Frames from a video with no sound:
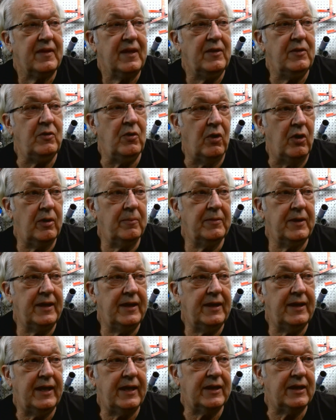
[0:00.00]

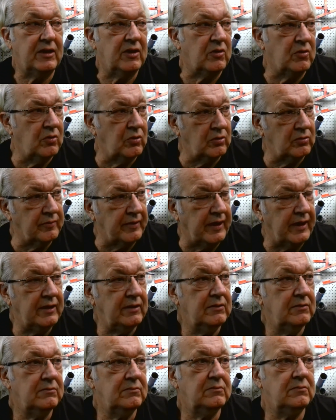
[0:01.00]
Normally, like on a Goldwing,